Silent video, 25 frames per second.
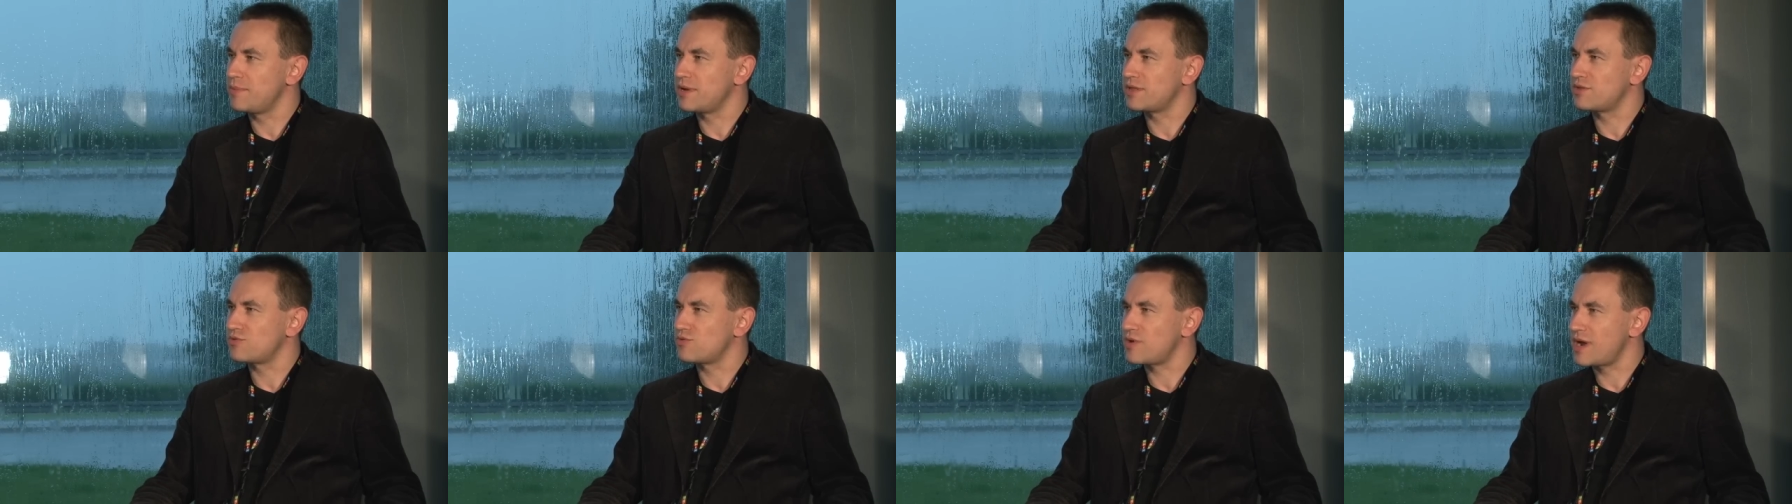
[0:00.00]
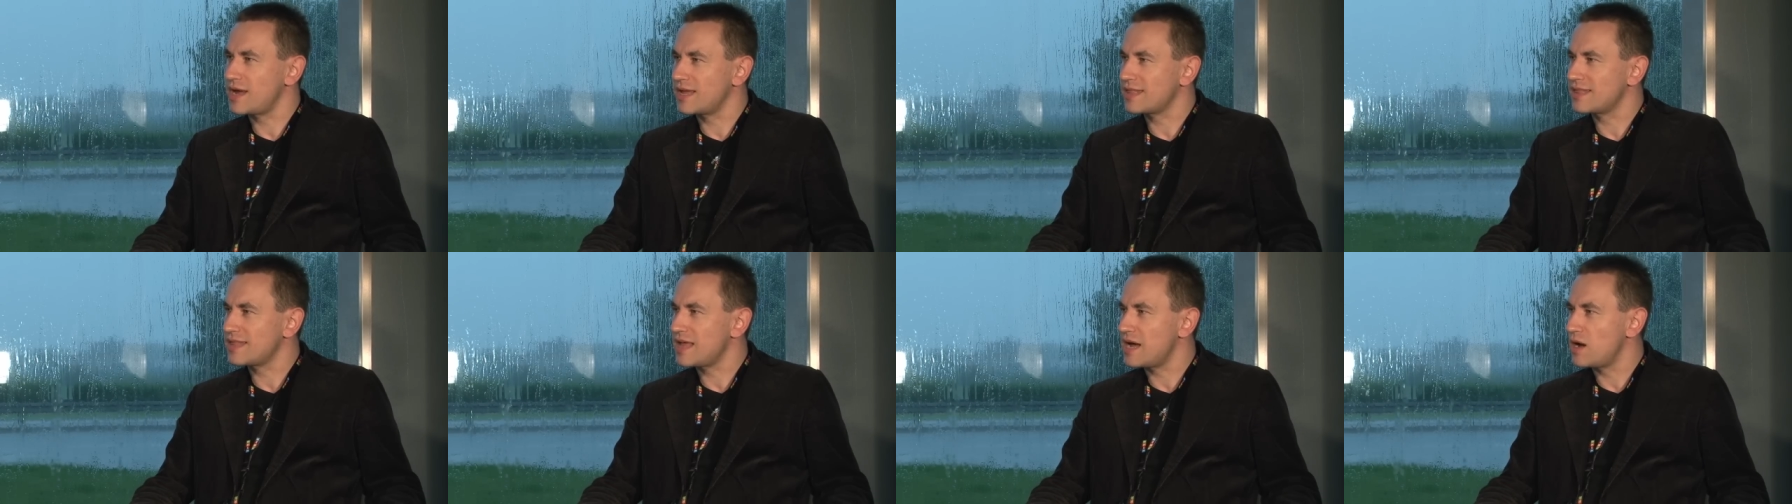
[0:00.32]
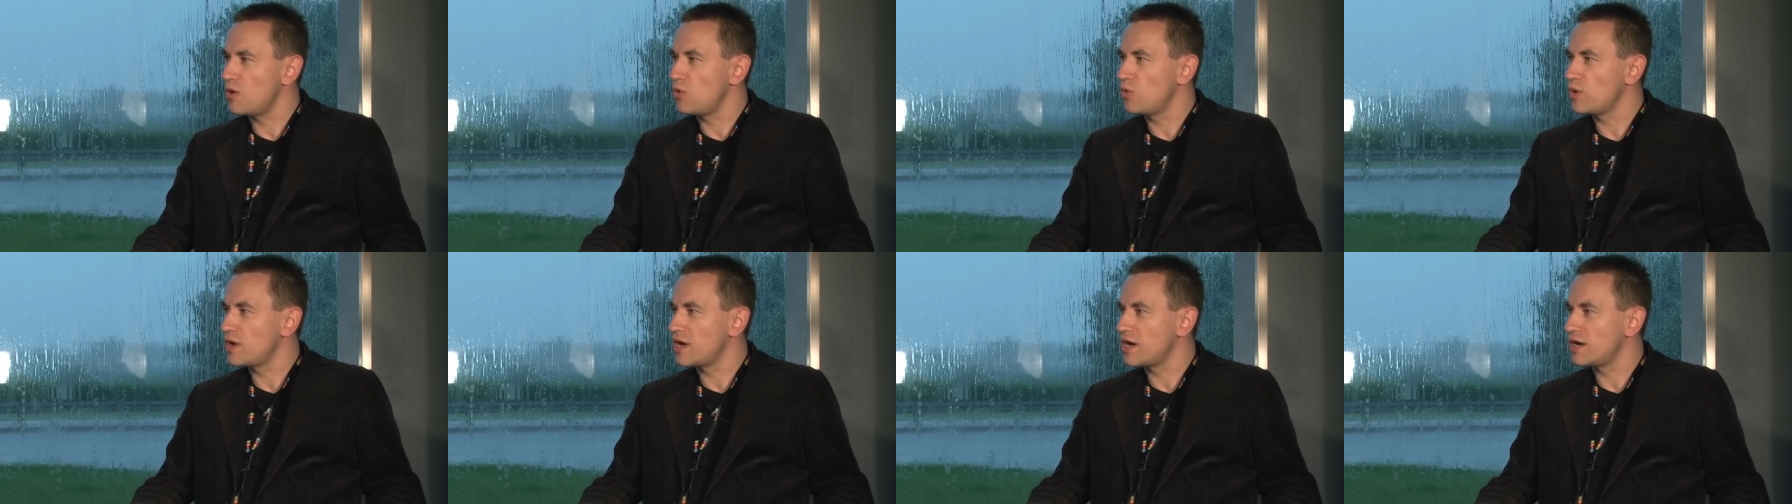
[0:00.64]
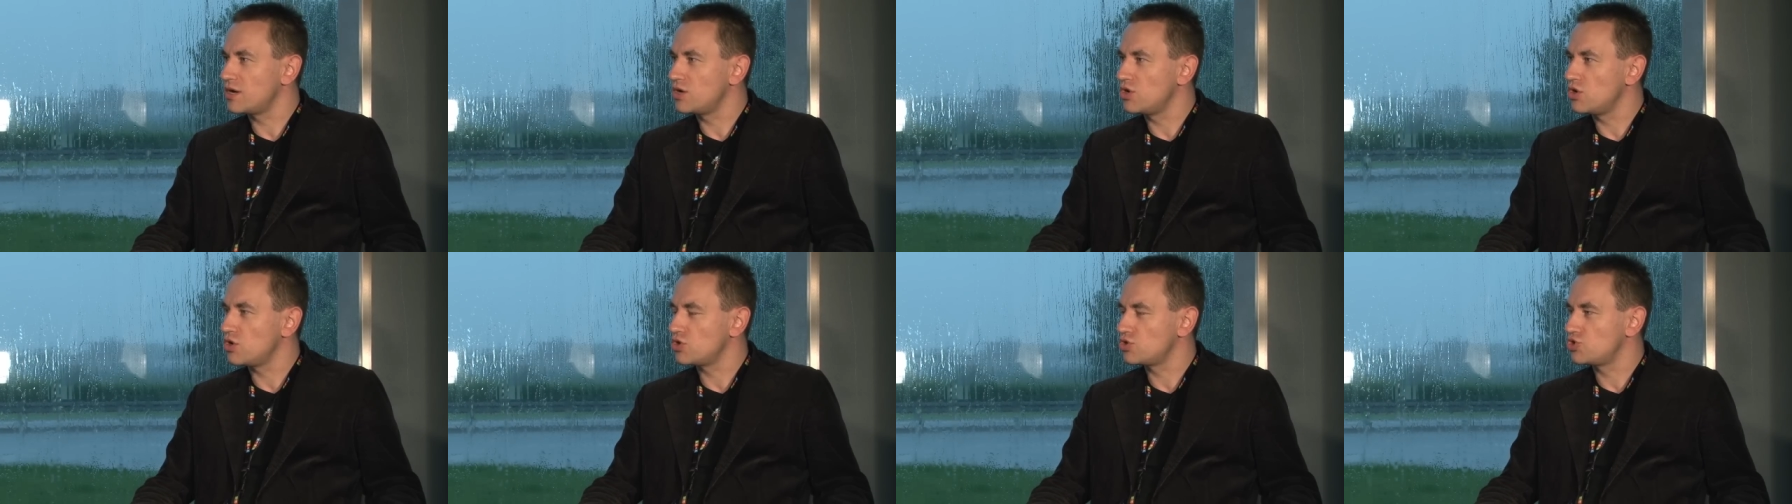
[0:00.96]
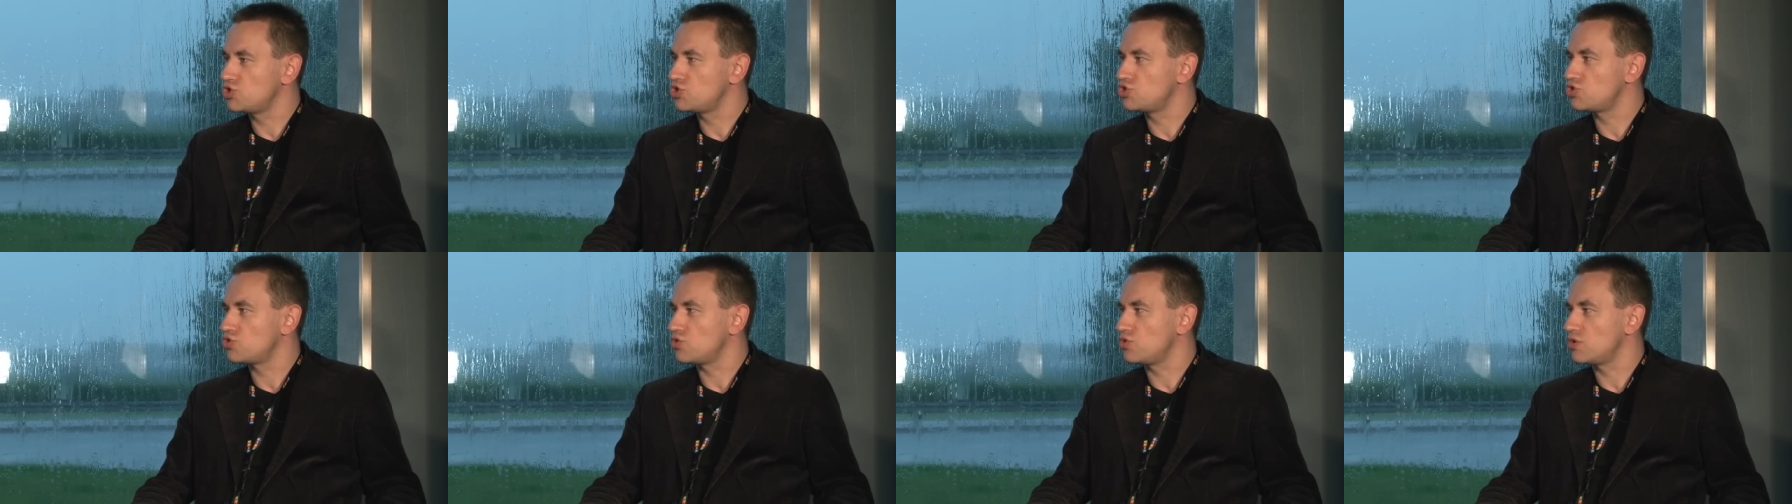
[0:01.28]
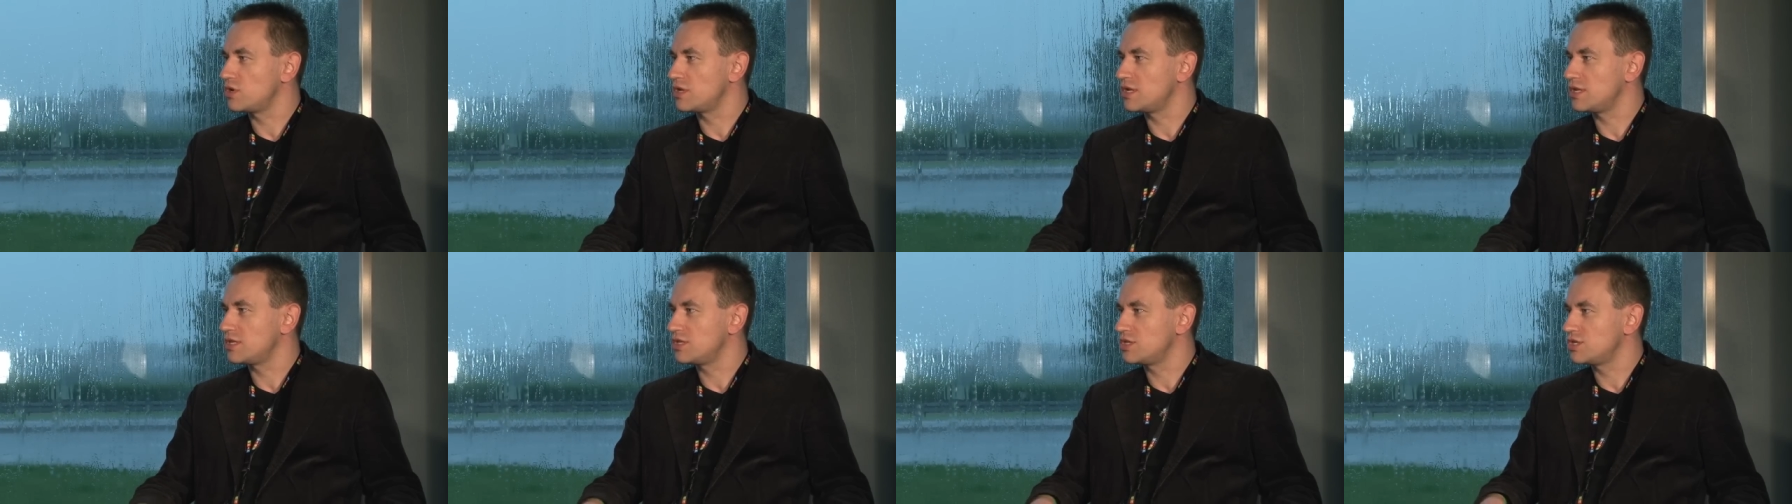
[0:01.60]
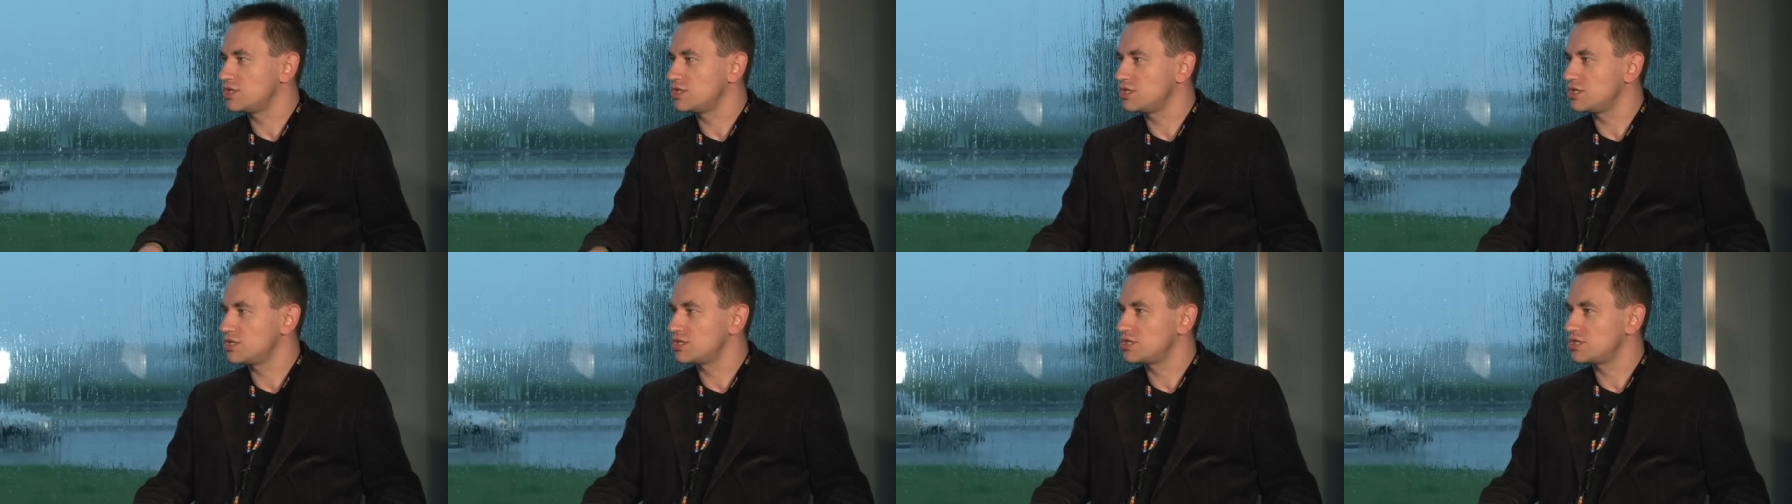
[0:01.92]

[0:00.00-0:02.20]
but right now we are not sure that this